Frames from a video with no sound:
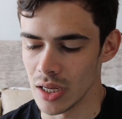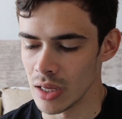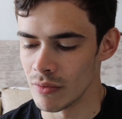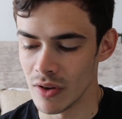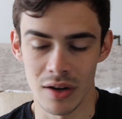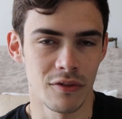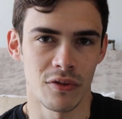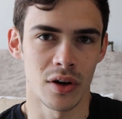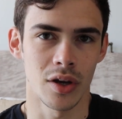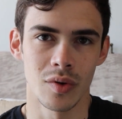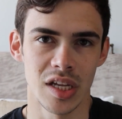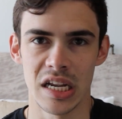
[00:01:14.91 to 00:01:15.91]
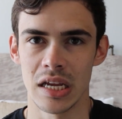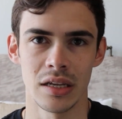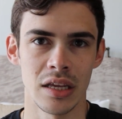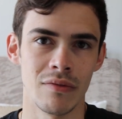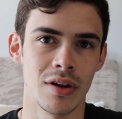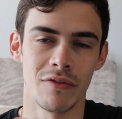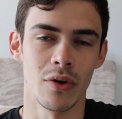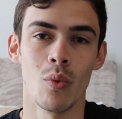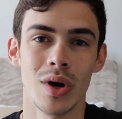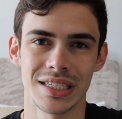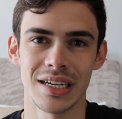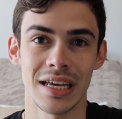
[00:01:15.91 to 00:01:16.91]
even if Funko did it, even if it
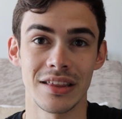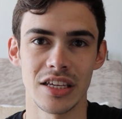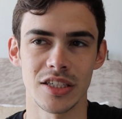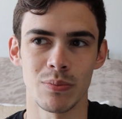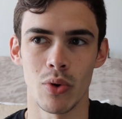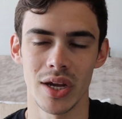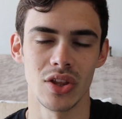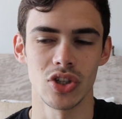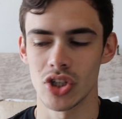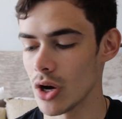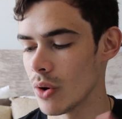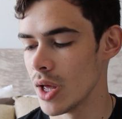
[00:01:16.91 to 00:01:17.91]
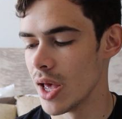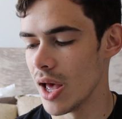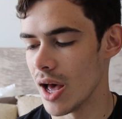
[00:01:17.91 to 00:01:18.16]
wasn't at this point in the show.